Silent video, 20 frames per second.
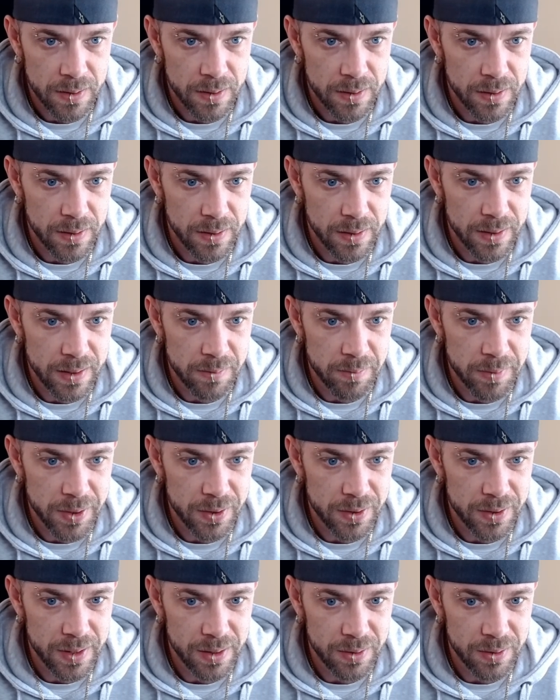And then we've
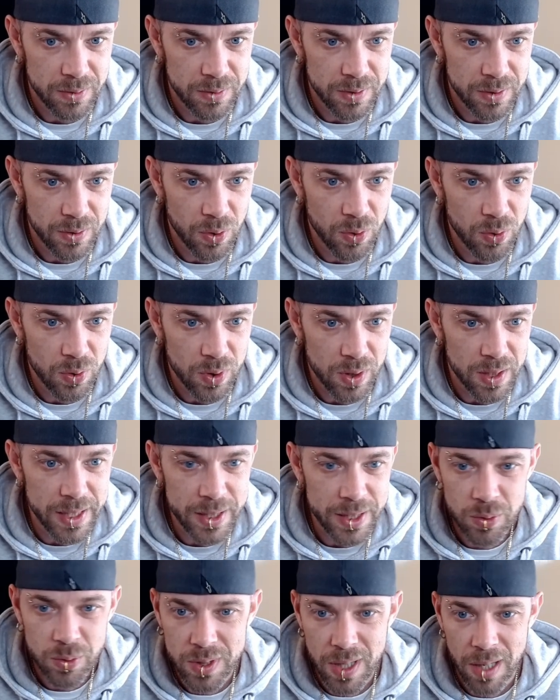got the little Ork
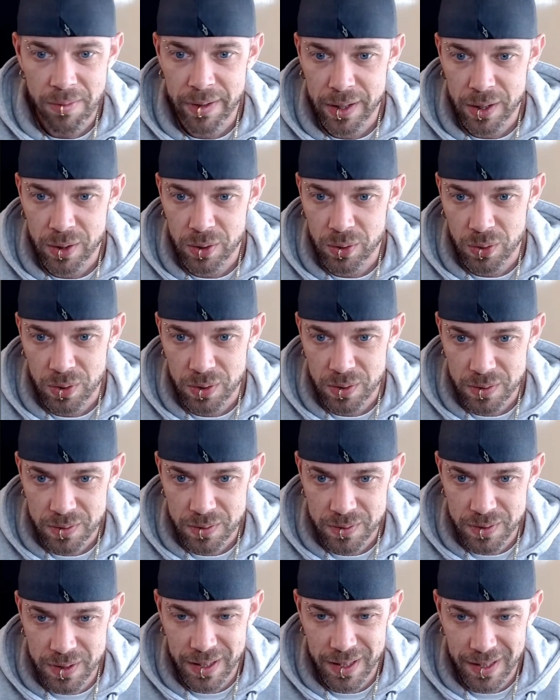little turret core.
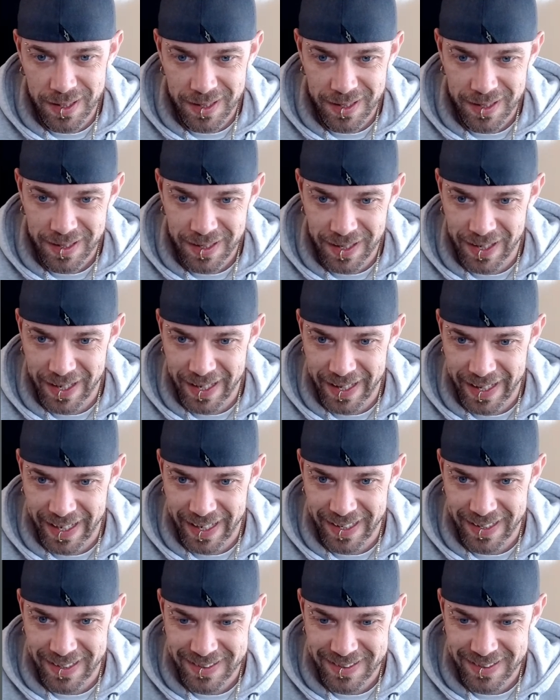I like
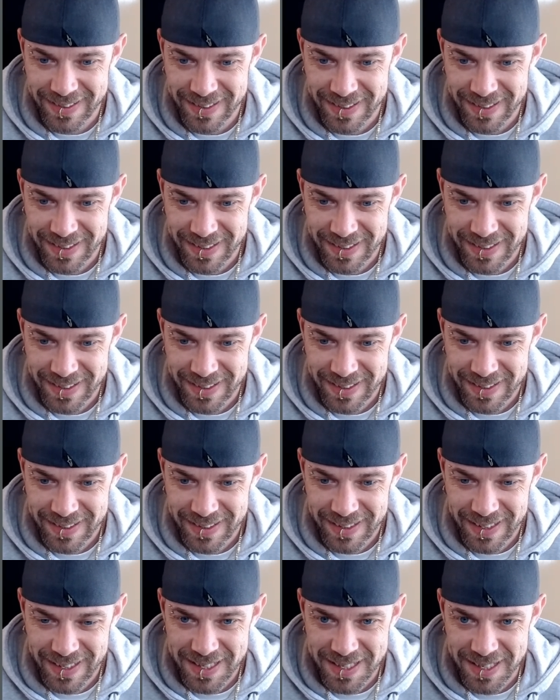that.
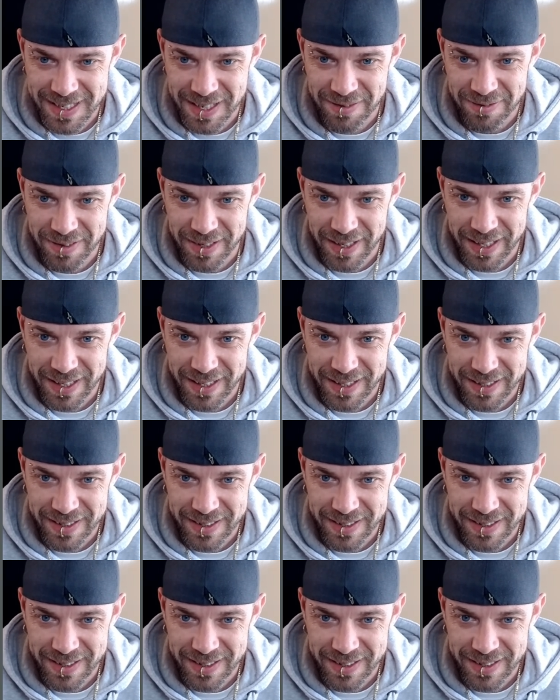That's nifty.